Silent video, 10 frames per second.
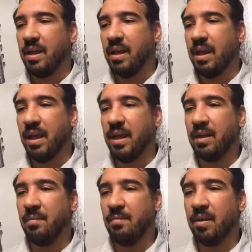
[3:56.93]

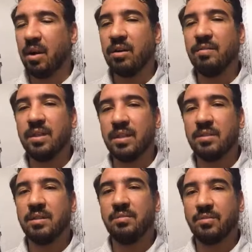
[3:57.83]
And part of it
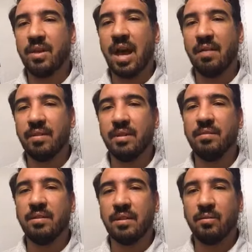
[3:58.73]
is, if you haven't
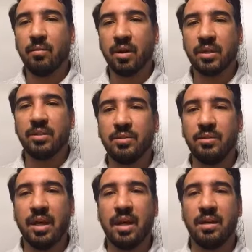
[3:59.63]
worked
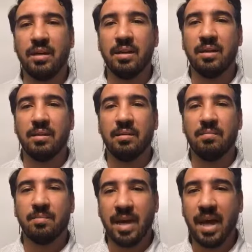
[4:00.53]
that
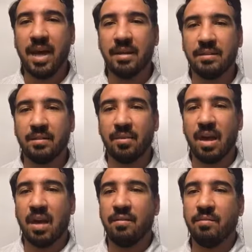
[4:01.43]
past, if you
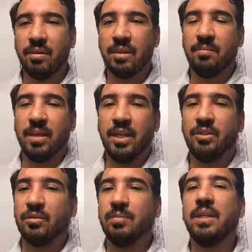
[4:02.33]
haven't really made
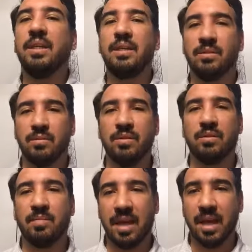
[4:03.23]
your peace with your
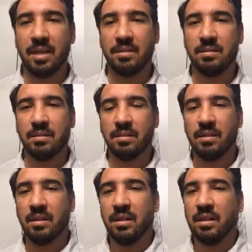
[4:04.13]
past,
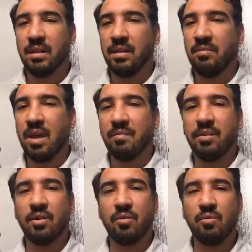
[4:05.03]
if you
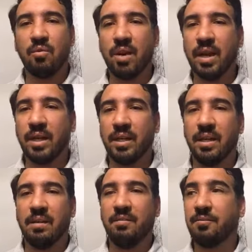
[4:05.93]
haven't quite
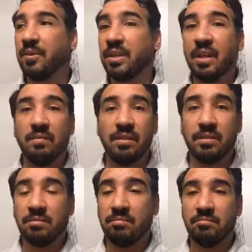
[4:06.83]

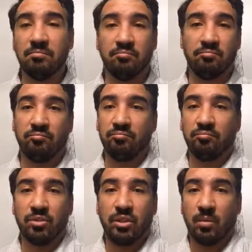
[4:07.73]
forgiven
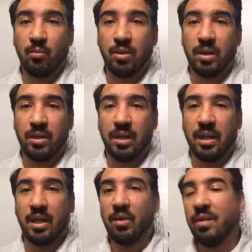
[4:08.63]
someone. And
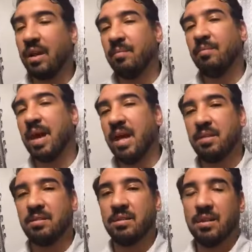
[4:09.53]
I know that in
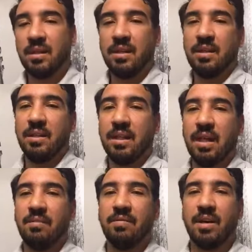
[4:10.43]
past
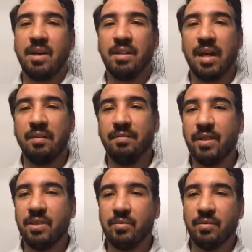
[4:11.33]
live
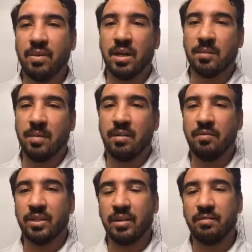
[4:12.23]
feeds we've talked about
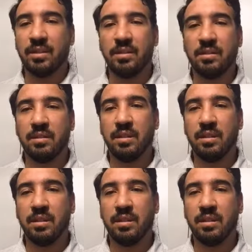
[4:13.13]
forgiveness.